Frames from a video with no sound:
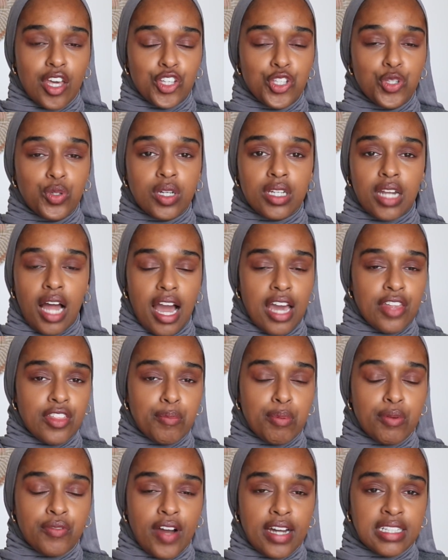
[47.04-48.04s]
You can either
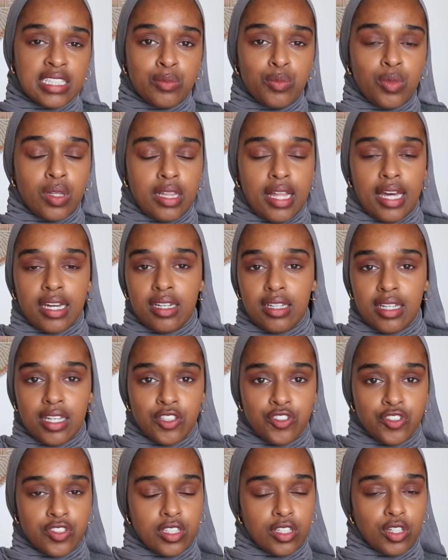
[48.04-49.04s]
provide them with like an
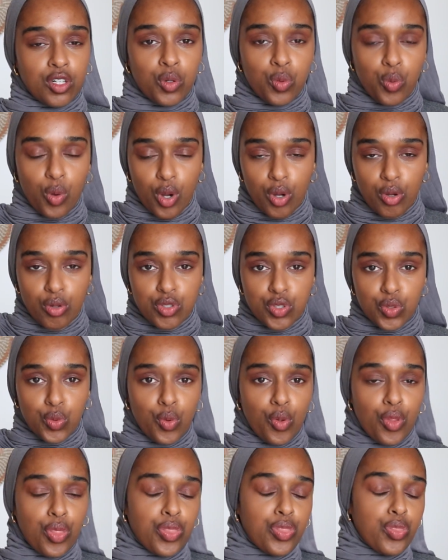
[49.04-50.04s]
interesting quote
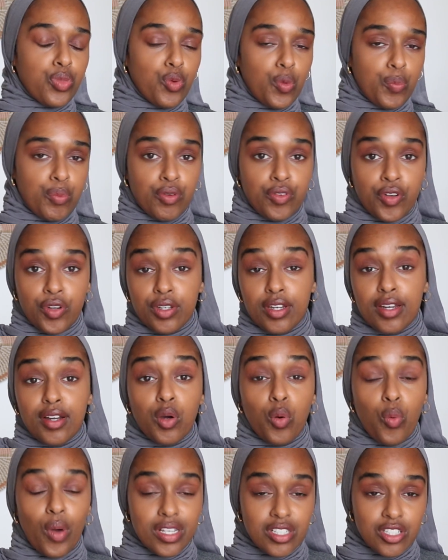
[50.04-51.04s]
or thought-provoking
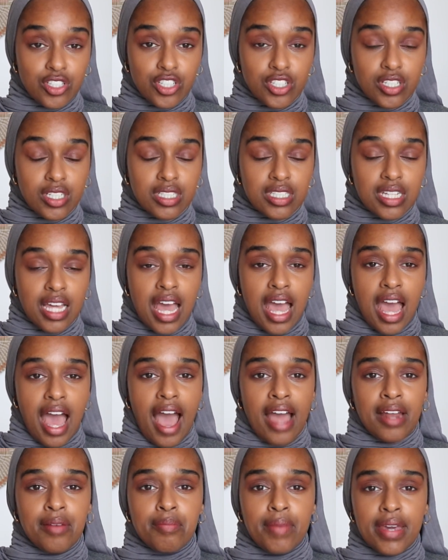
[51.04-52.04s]
question
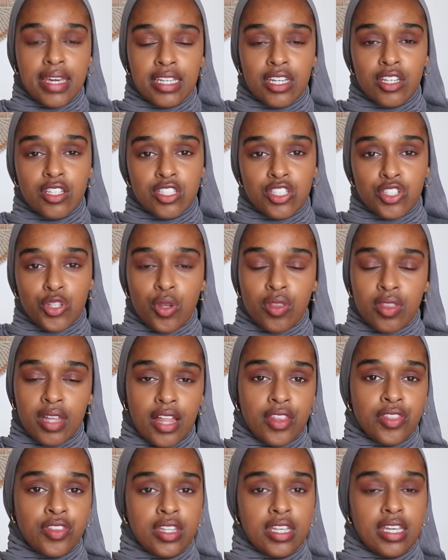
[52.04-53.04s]
and make it so
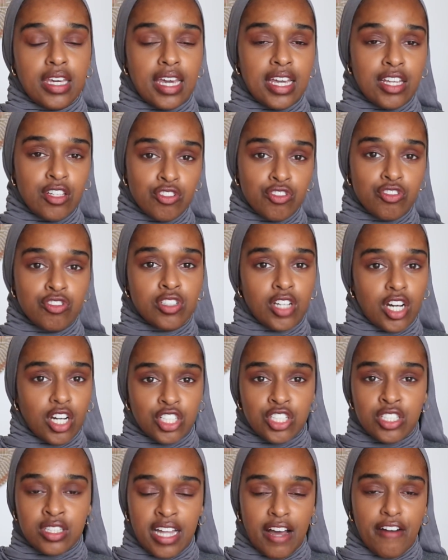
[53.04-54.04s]
that the
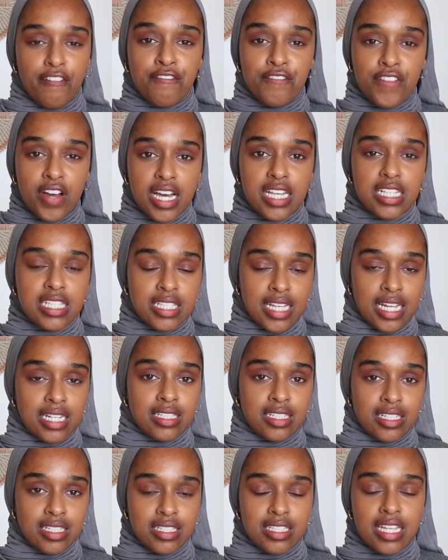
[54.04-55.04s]
introduction, that first
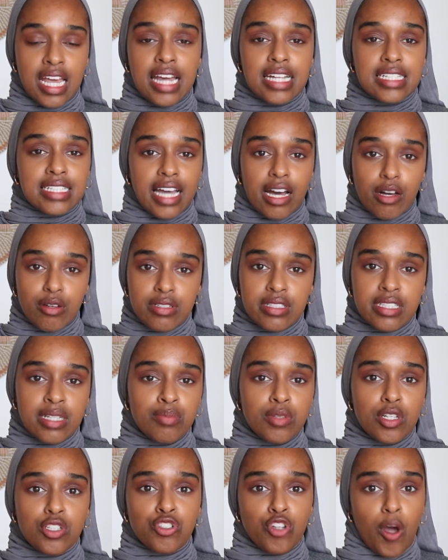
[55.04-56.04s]
sentence, tells
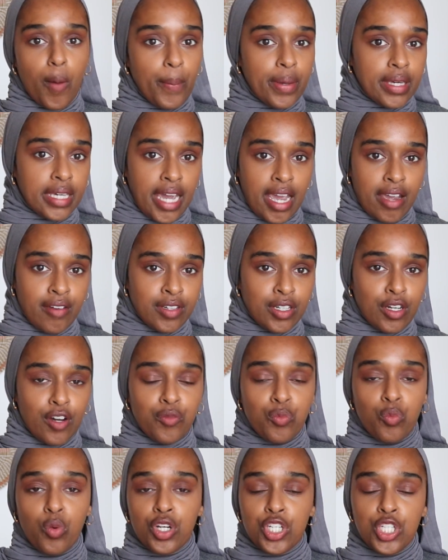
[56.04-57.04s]
them the topic area
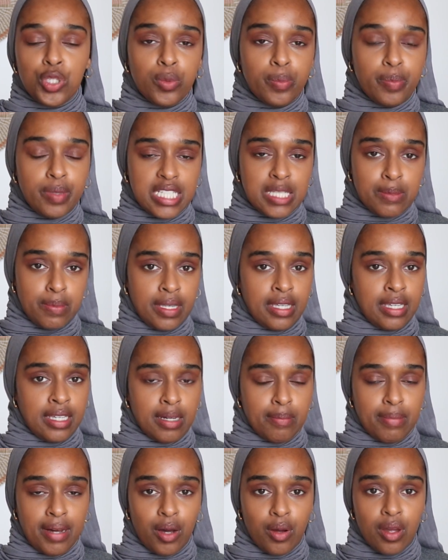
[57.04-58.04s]
of what you will be
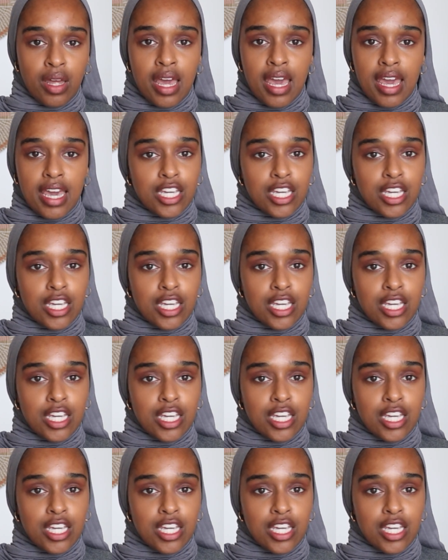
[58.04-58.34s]
speaking about.